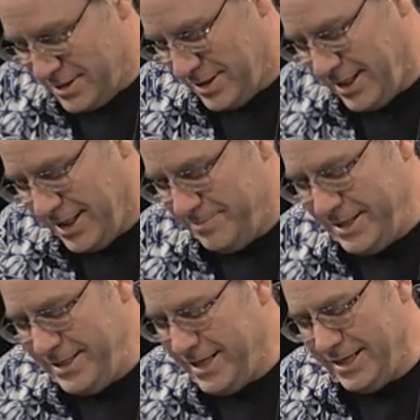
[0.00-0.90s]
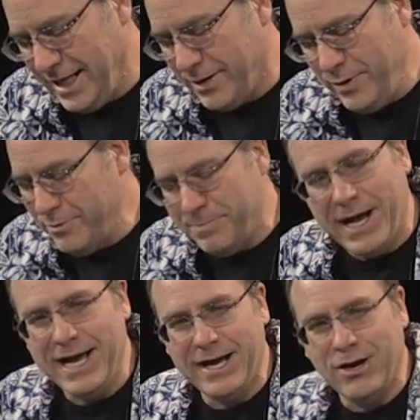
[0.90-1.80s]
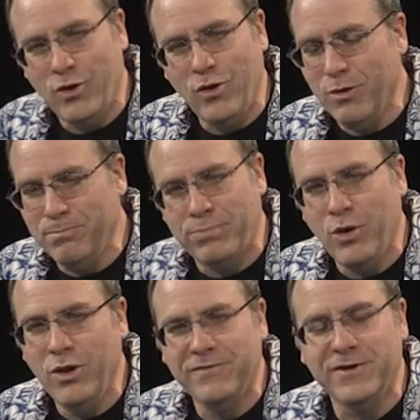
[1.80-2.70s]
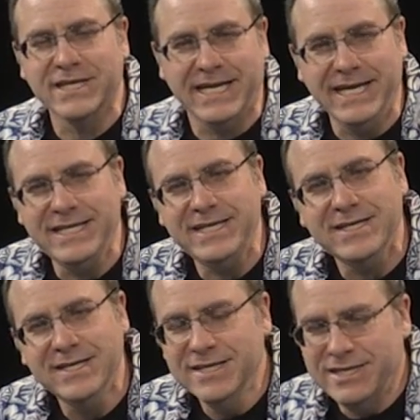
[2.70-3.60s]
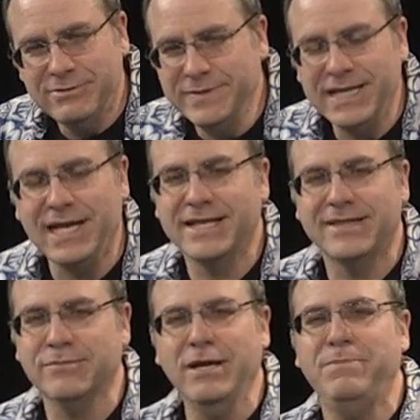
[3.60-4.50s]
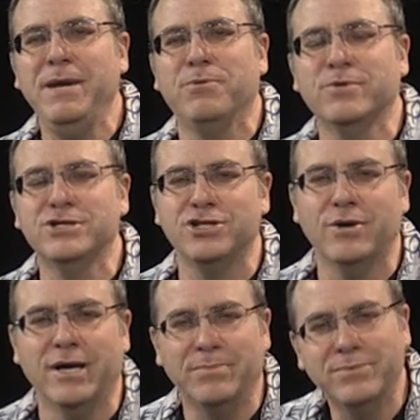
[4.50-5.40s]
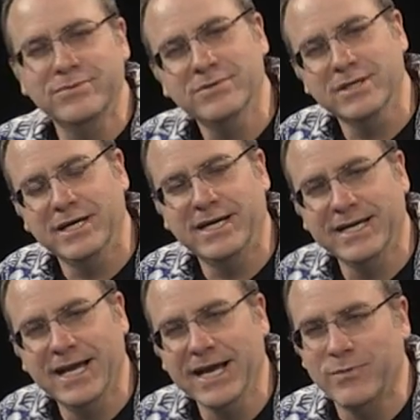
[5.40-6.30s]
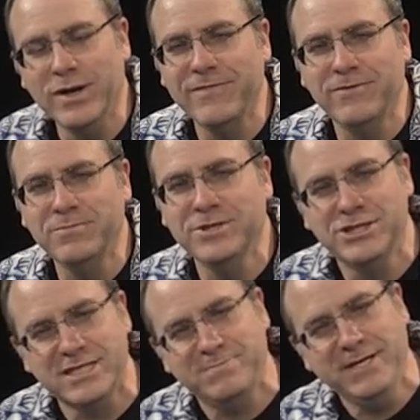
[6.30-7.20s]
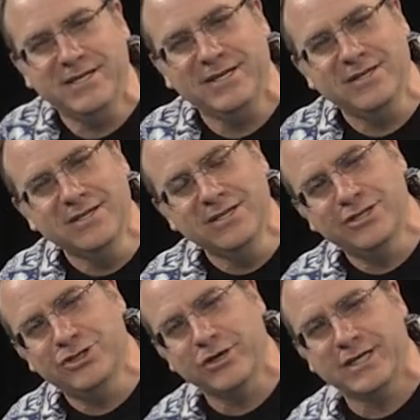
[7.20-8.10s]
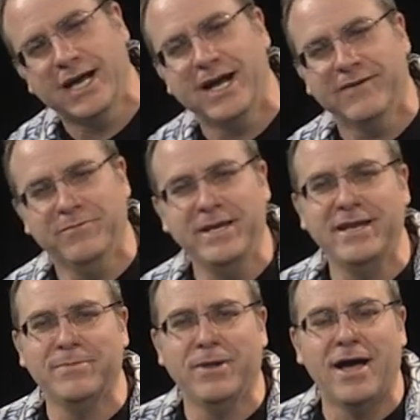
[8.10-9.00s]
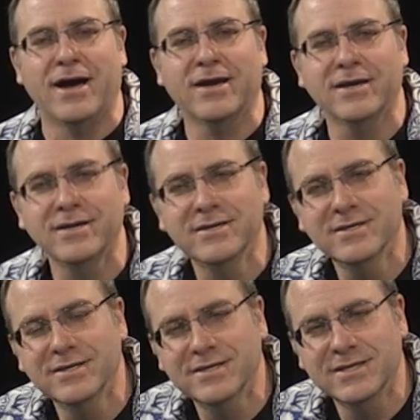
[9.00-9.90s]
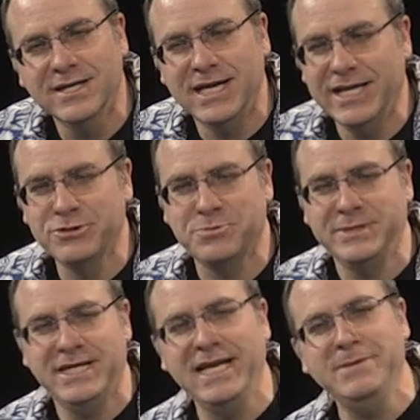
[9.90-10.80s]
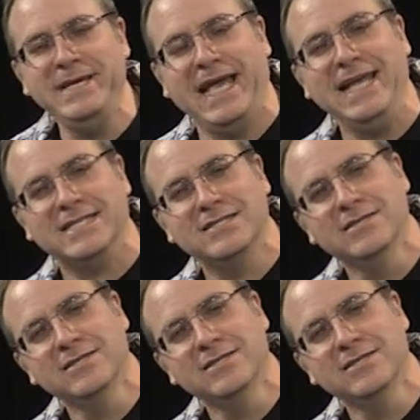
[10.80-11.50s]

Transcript: And then like we would buy a whole bowl full of candy. We would get like three people would show up, and like one of them would just be the short guy from the end of the block. There's pretending to be eight.